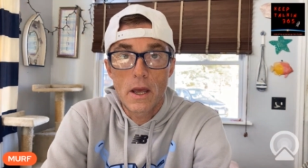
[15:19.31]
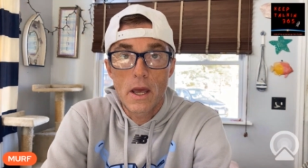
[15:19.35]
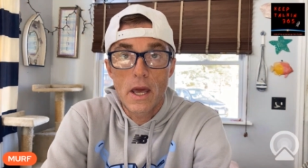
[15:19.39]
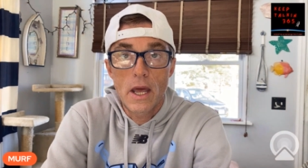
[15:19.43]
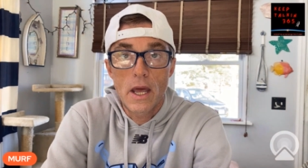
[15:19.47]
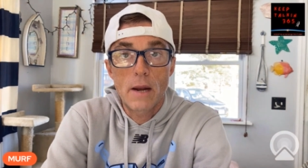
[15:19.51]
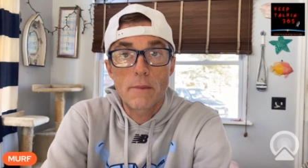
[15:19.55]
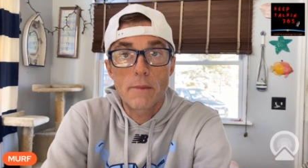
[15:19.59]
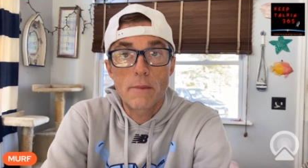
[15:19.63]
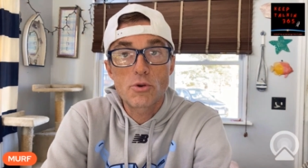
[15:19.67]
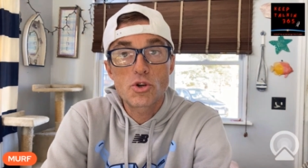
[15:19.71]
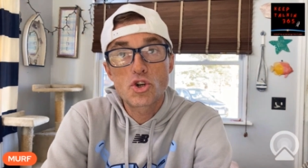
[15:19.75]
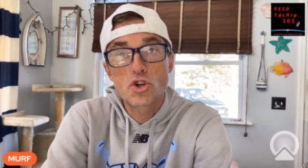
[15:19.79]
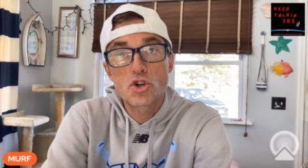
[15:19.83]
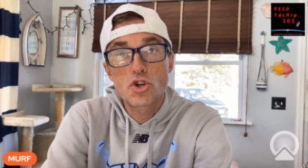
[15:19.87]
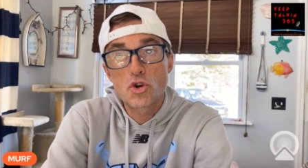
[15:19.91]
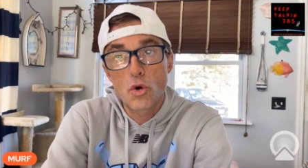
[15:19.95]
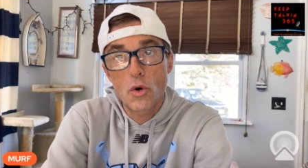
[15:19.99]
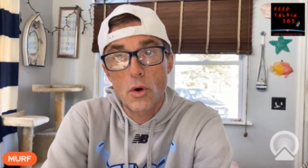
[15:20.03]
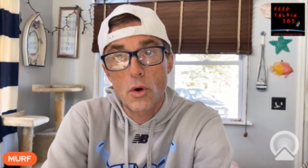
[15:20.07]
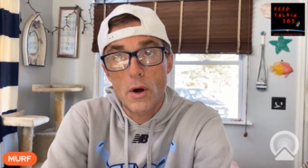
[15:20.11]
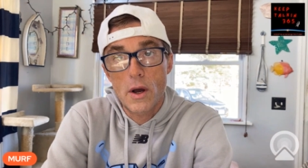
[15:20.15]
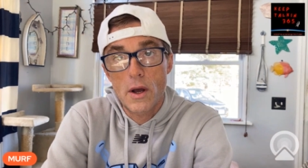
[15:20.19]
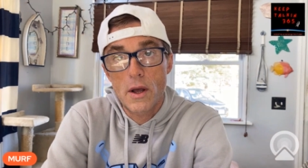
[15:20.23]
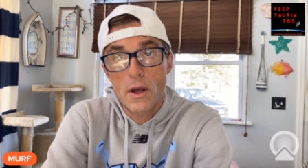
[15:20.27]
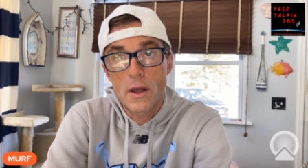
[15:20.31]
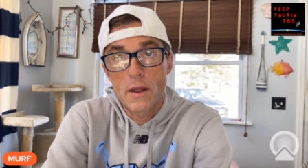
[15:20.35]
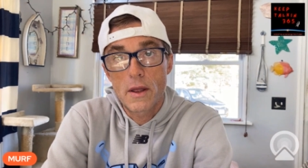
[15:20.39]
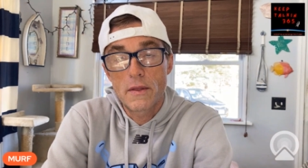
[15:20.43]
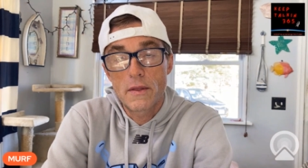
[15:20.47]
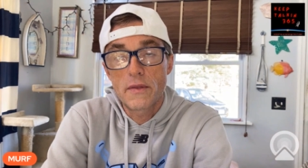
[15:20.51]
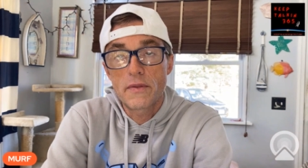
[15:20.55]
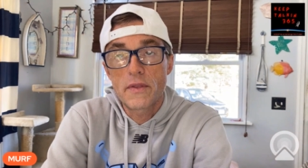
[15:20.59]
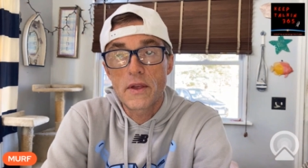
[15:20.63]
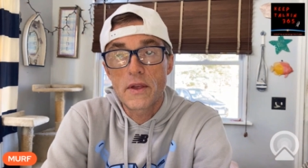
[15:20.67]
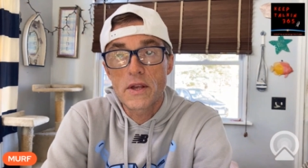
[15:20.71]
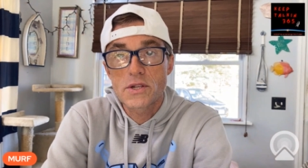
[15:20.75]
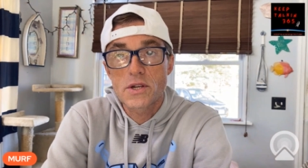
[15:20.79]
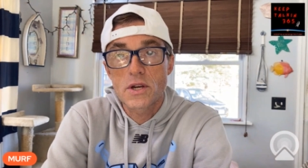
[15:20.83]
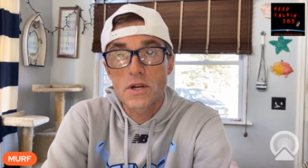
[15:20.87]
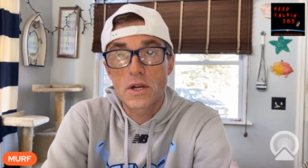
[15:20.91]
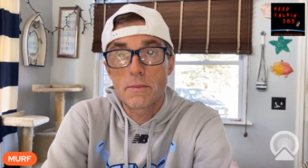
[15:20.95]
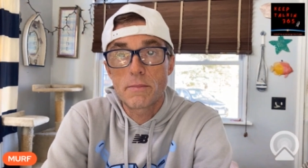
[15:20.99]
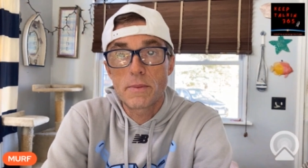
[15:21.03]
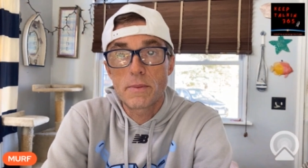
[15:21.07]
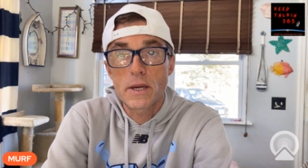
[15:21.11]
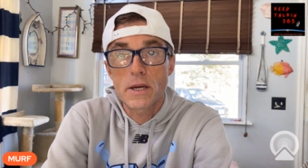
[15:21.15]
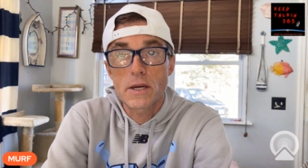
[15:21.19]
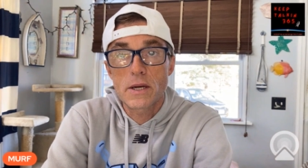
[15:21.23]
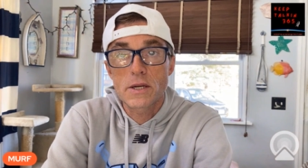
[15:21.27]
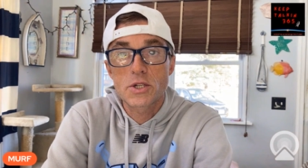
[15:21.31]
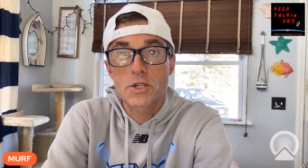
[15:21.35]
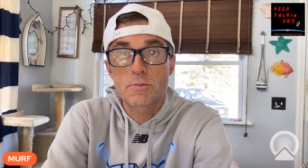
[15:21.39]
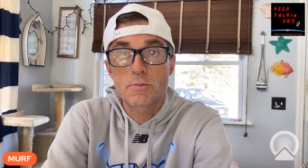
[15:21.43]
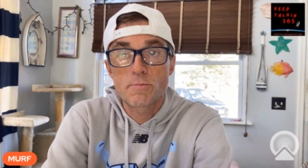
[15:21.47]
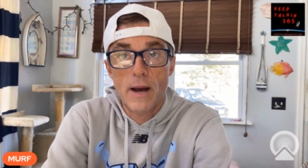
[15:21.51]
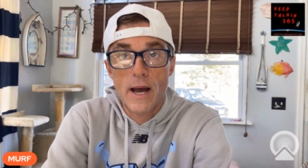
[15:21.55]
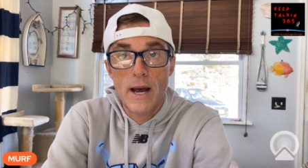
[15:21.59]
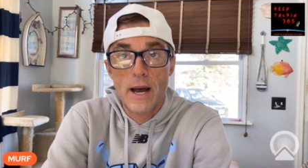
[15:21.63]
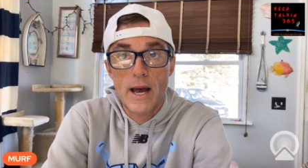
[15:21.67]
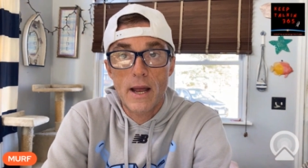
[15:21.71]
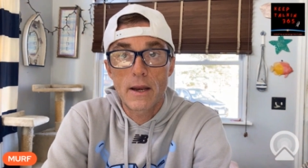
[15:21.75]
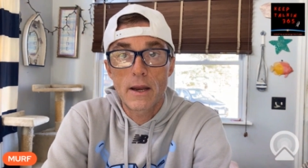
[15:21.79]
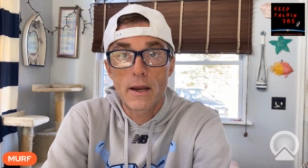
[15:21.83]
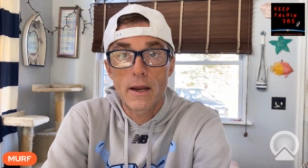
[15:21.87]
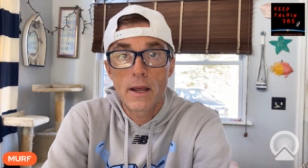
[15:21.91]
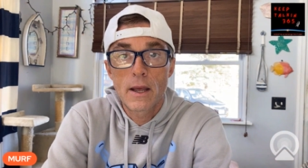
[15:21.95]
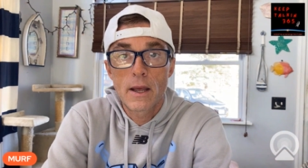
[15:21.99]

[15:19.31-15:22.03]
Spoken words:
And I'm sure that there's going to be a spot